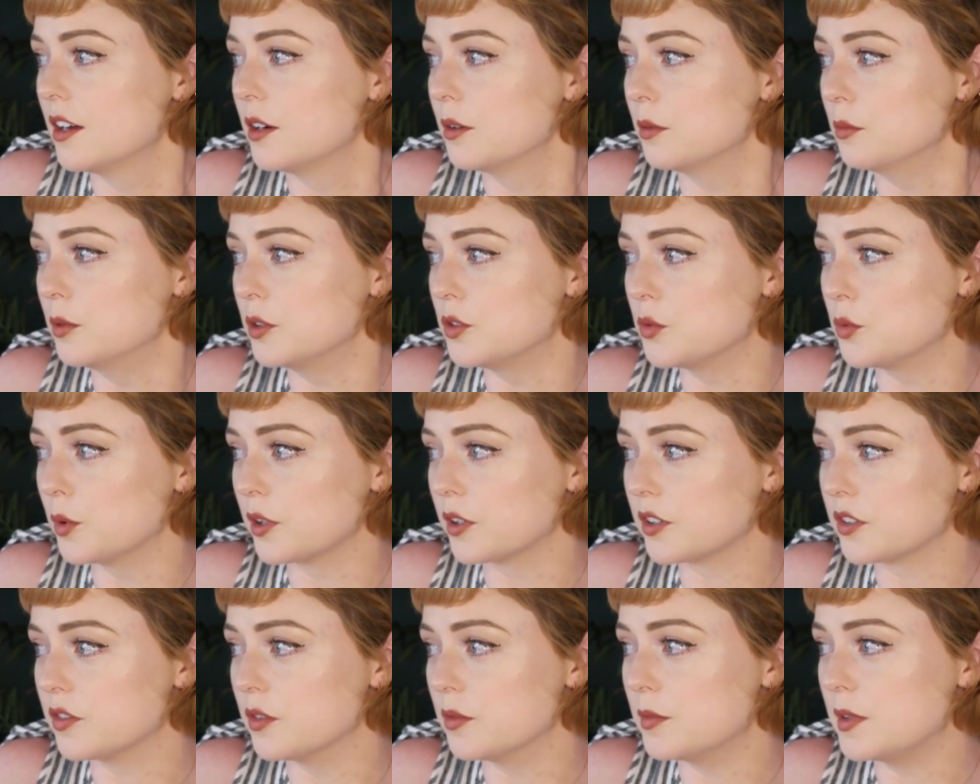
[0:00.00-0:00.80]
which
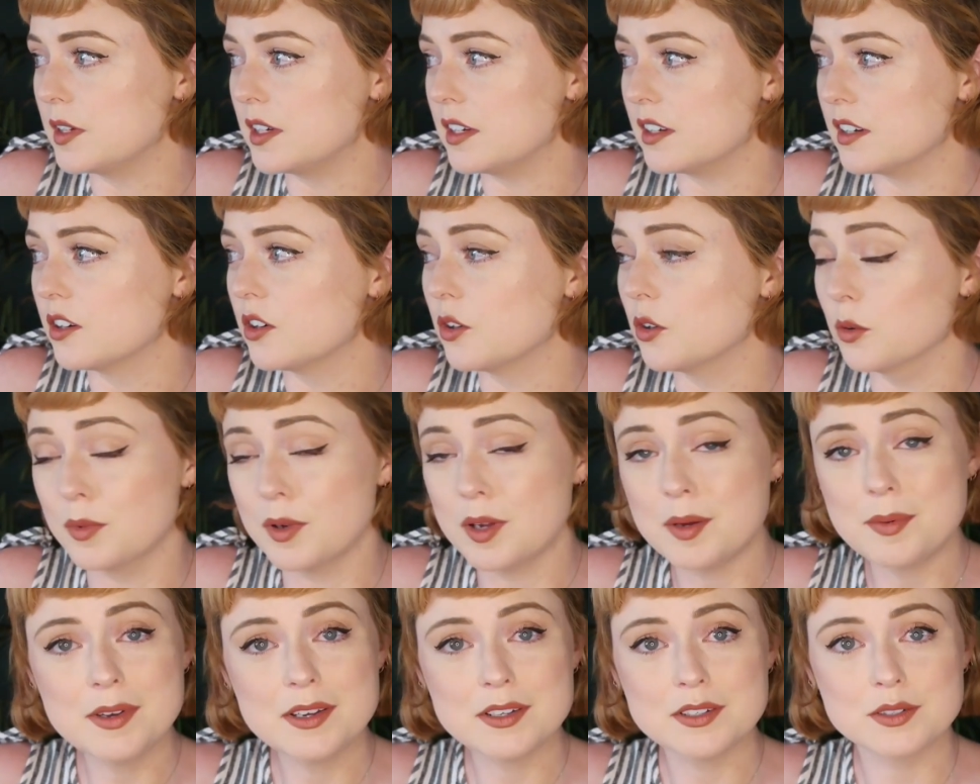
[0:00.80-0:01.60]
works for me. Or
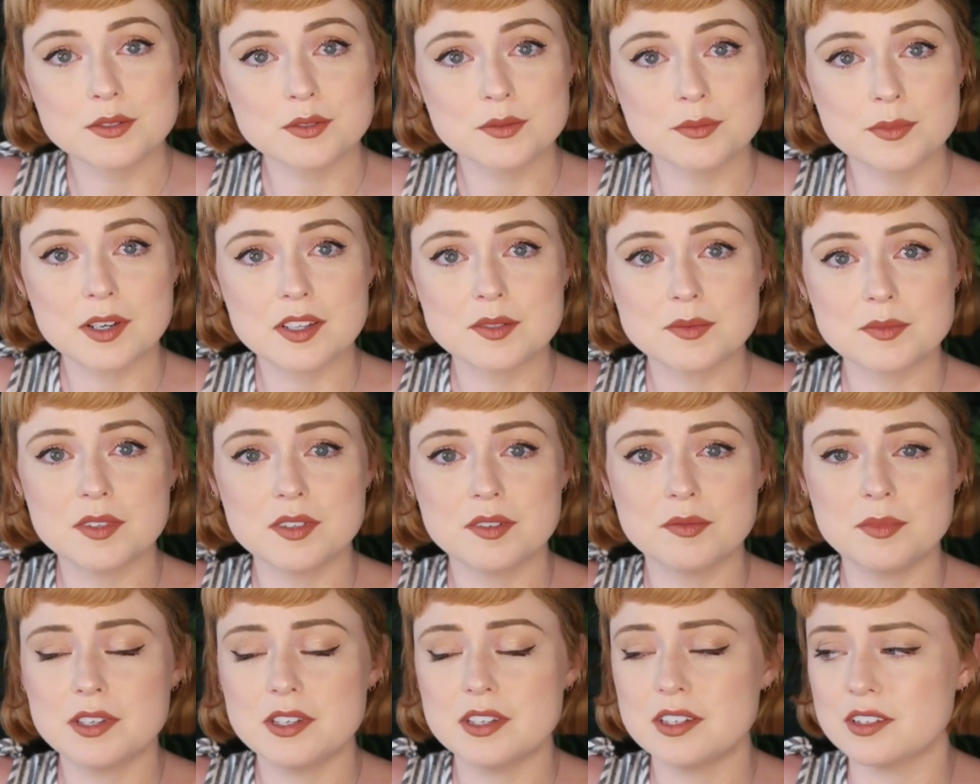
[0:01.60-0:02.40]
maybe it just reminds me
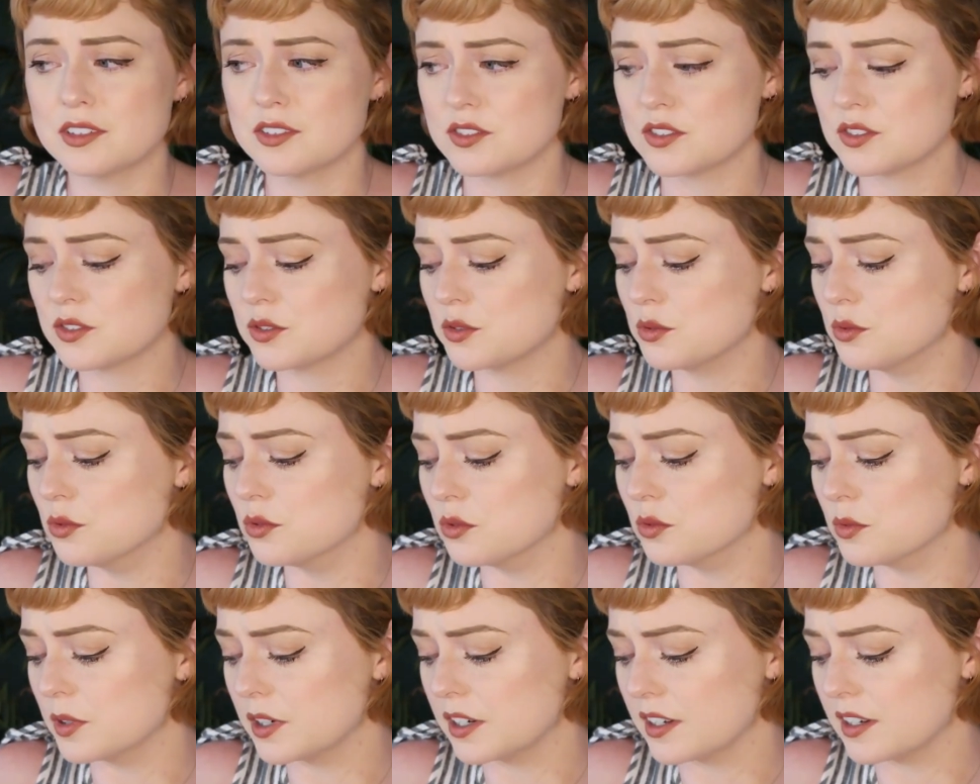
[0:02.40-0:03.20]
of being in
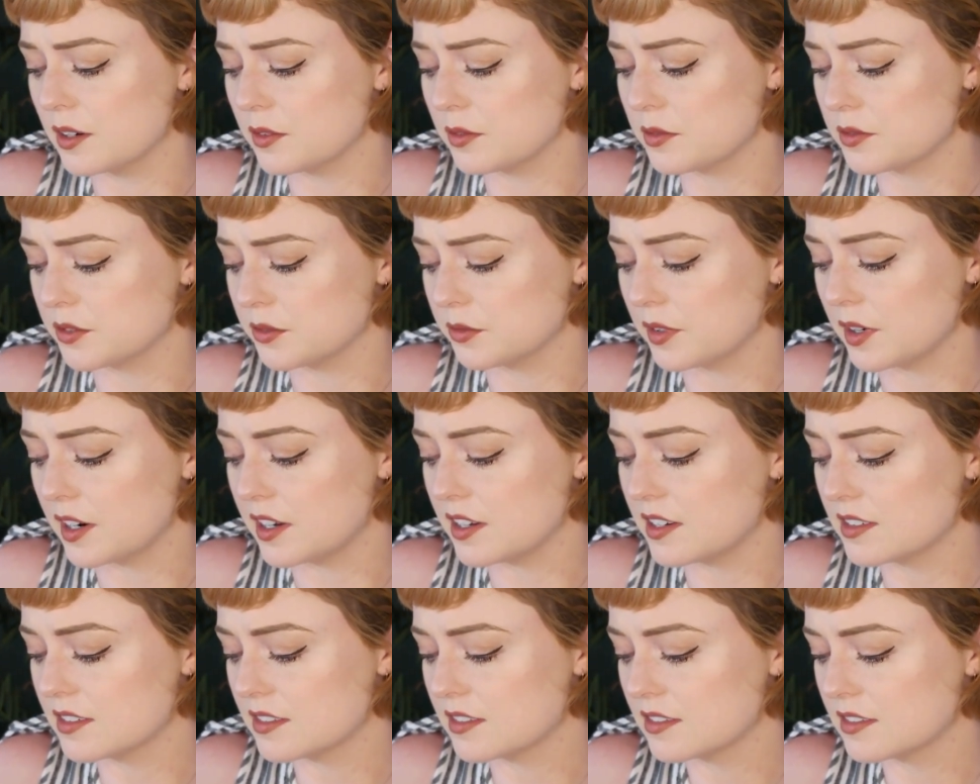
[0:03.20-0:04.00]
school when I have to
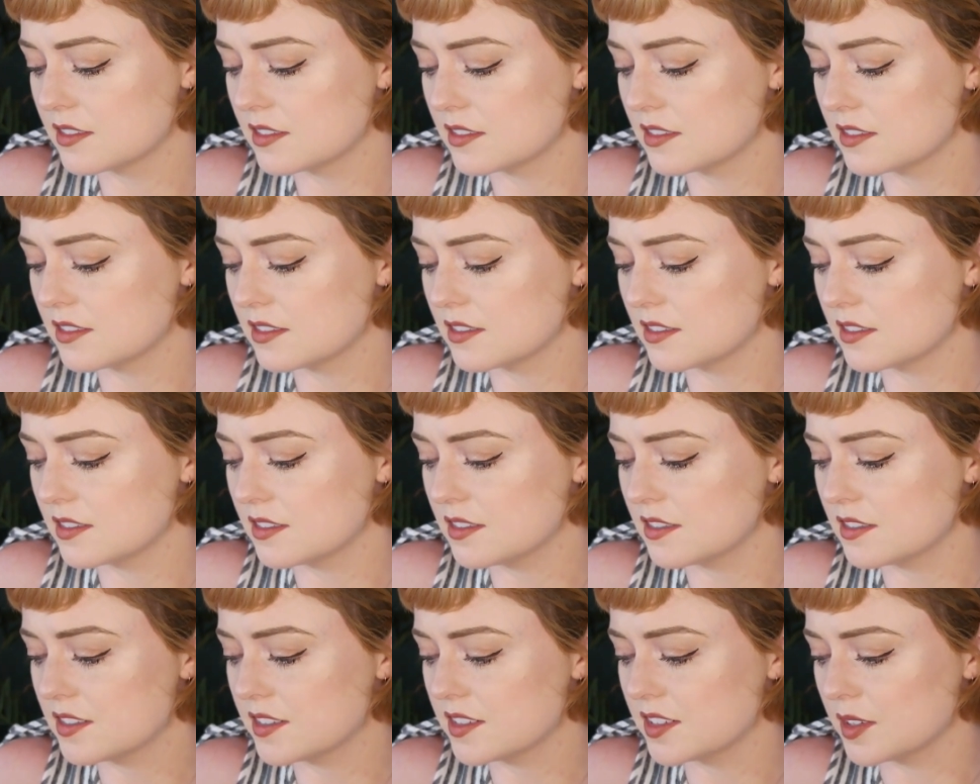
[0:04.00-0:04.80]
write
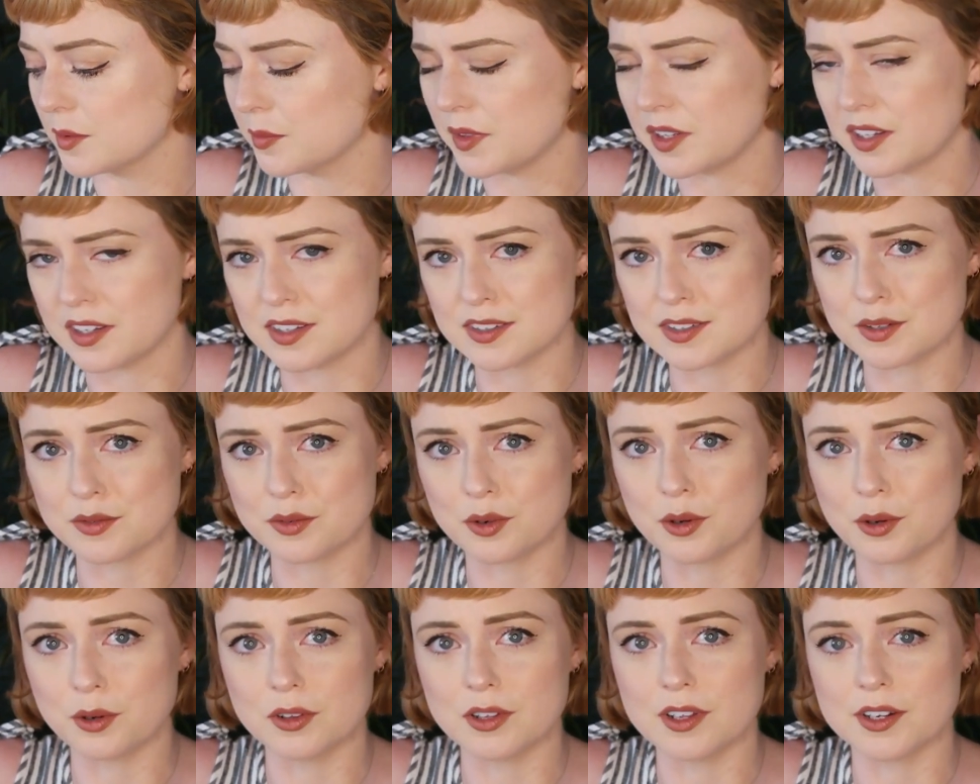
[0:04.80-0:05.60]
something, because I
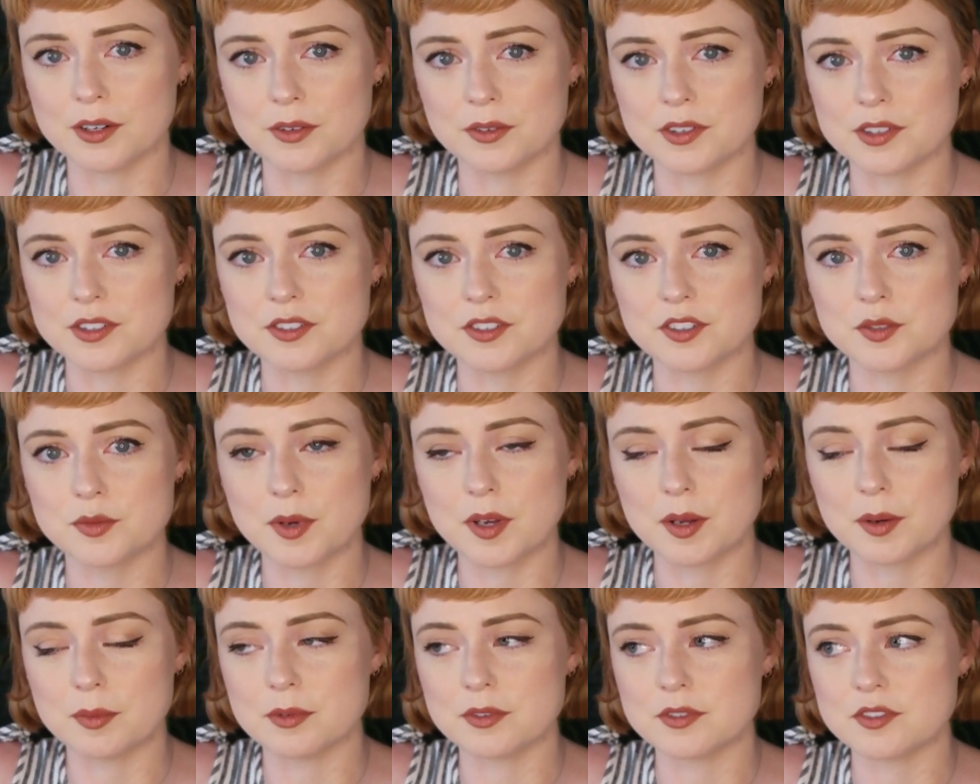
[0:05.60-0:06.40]
wrote a lot of research
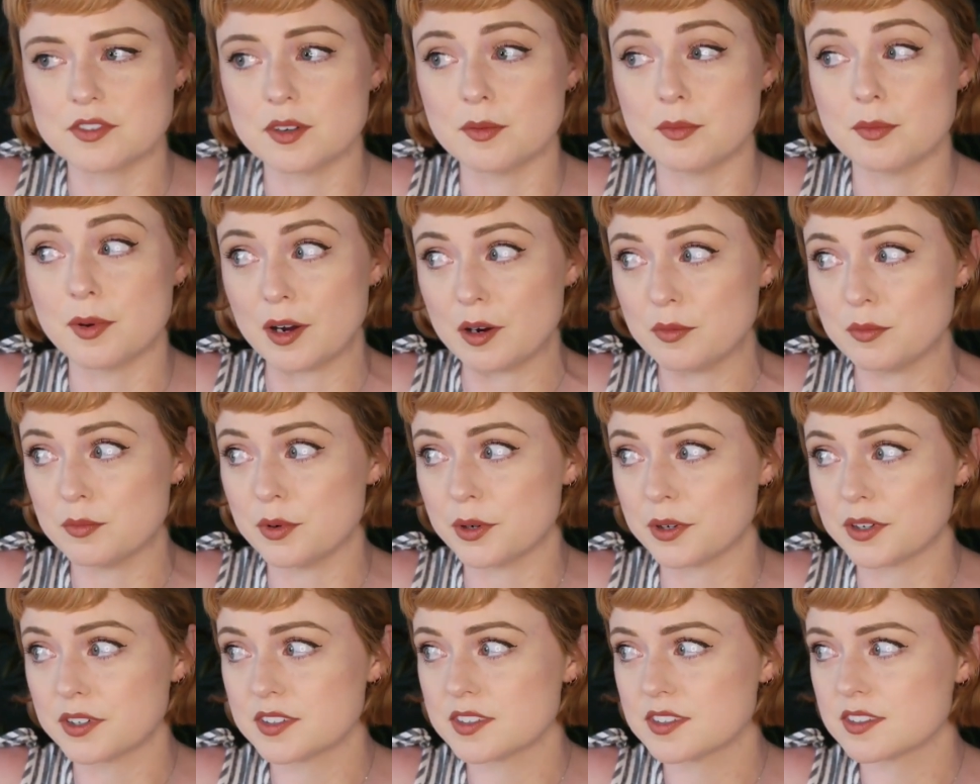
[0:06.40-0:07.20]
papers about
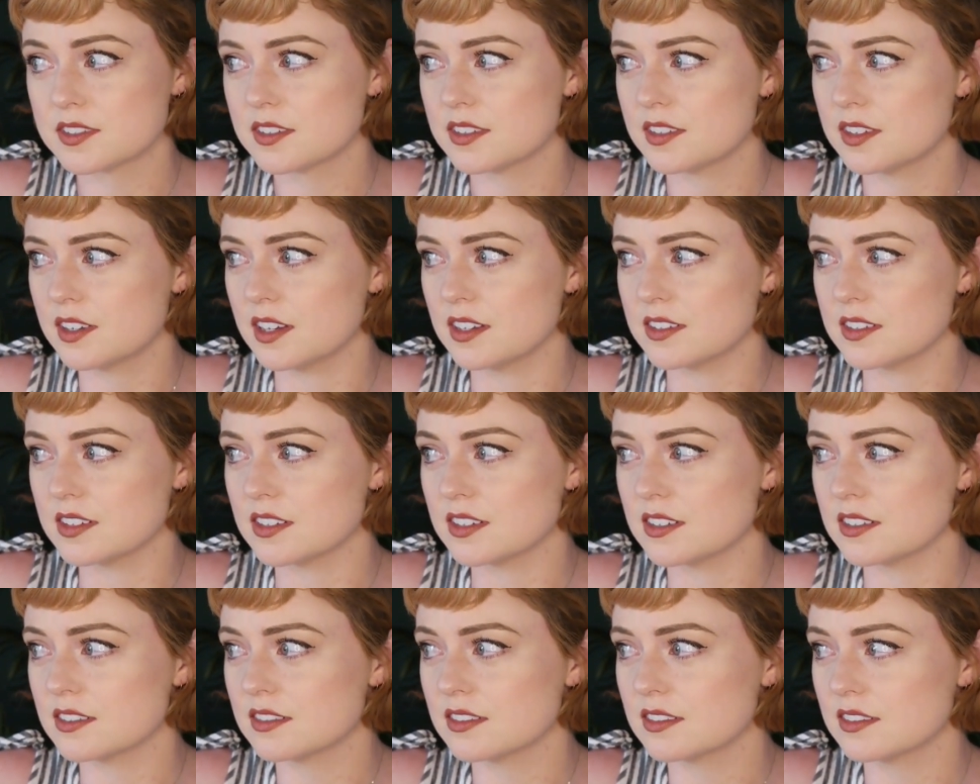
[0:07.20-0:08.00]
books as
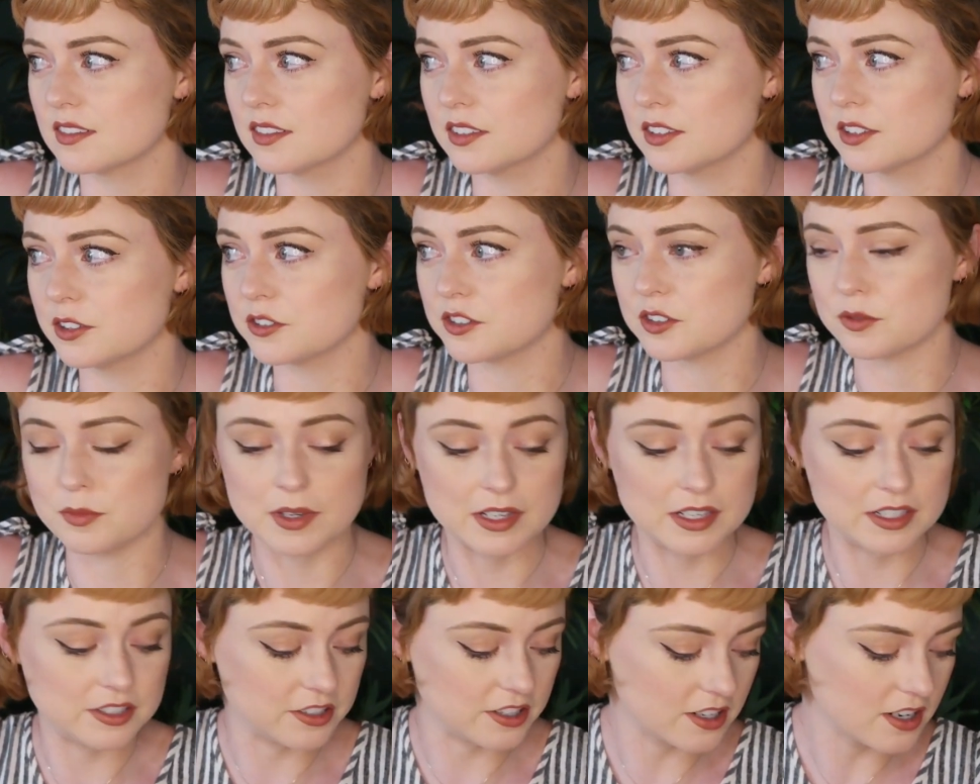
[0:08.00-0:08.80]
a literature
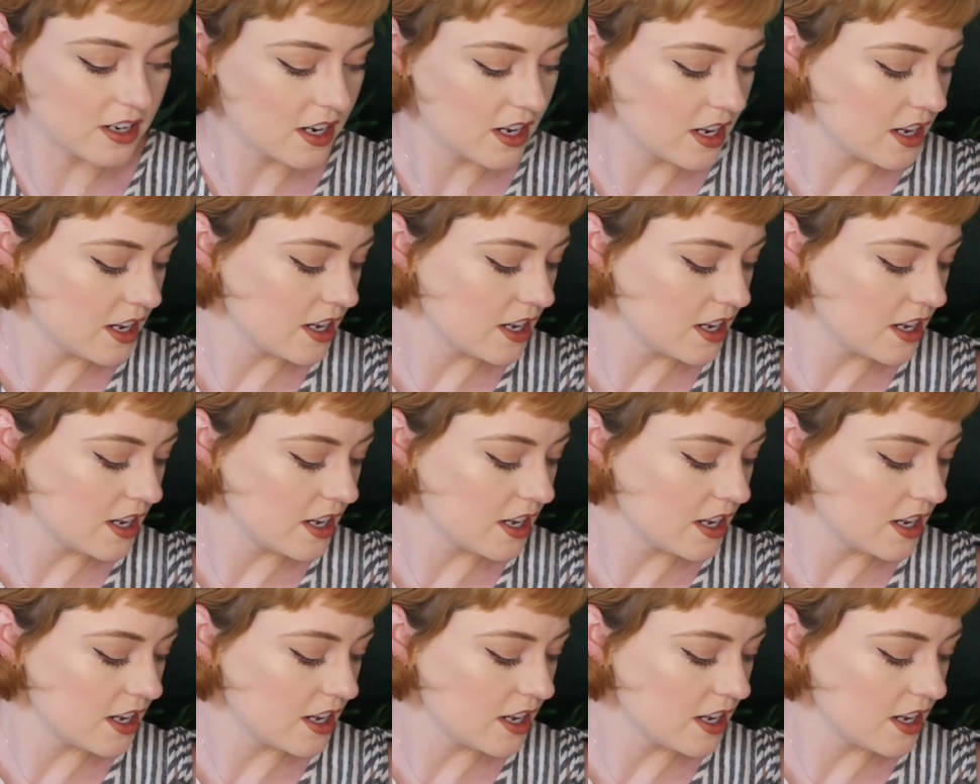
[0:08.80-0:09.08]
major.